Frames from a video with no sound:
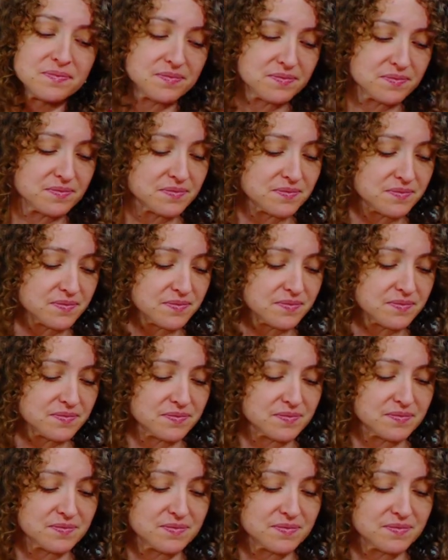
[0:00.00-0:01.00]

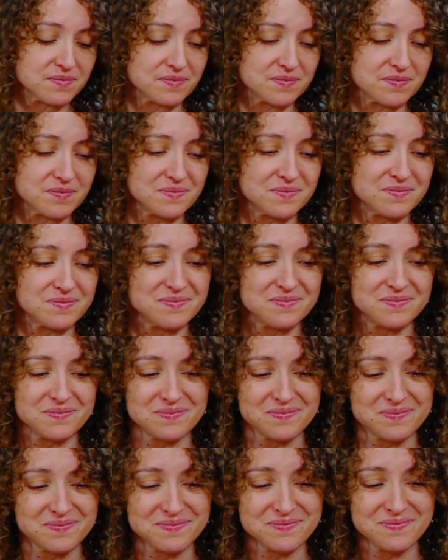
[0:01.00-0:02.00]

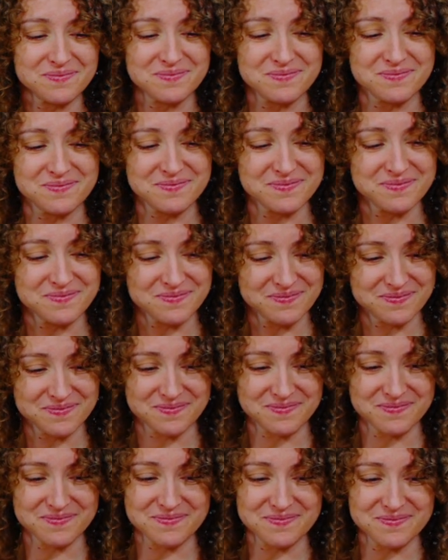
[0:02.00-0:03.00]

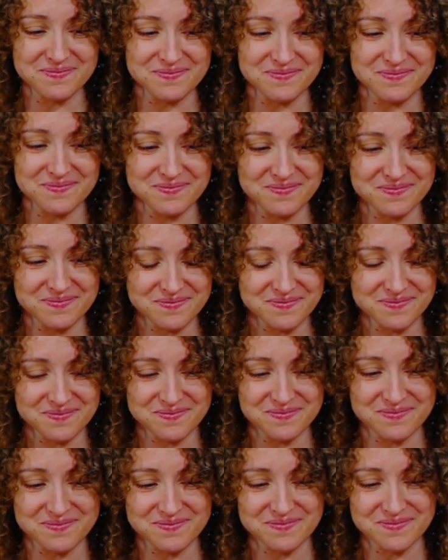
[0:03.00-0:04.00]

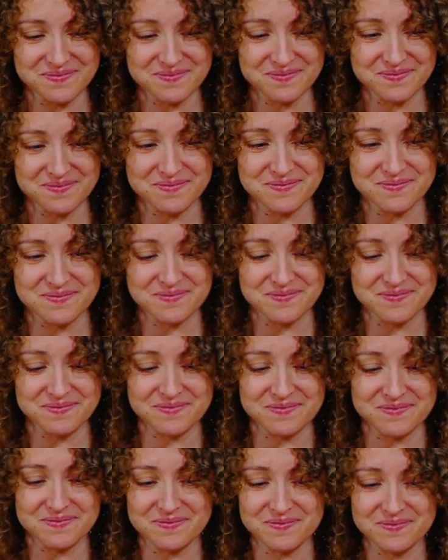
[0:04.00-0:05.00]

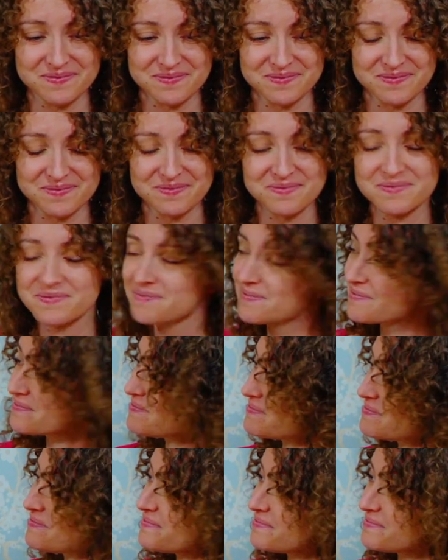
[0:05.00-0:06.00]

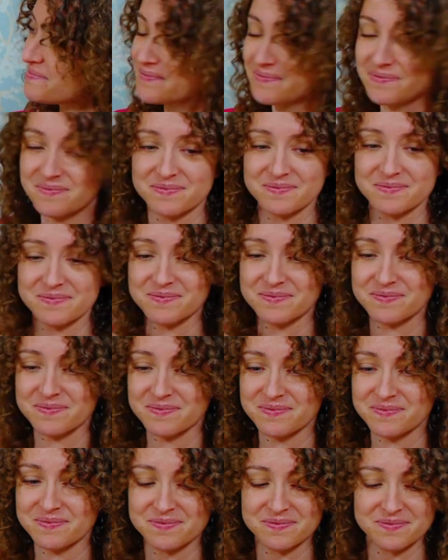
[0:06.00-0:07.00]

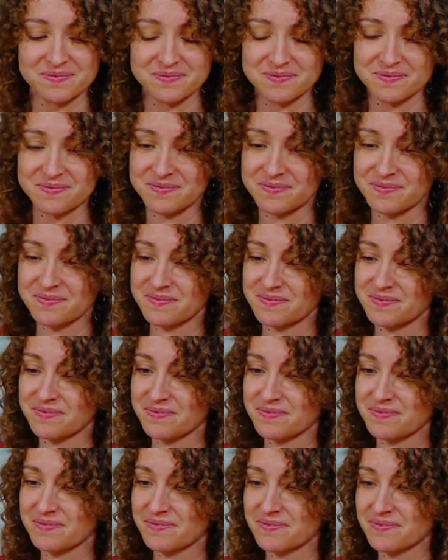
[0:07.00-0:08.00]
(silent)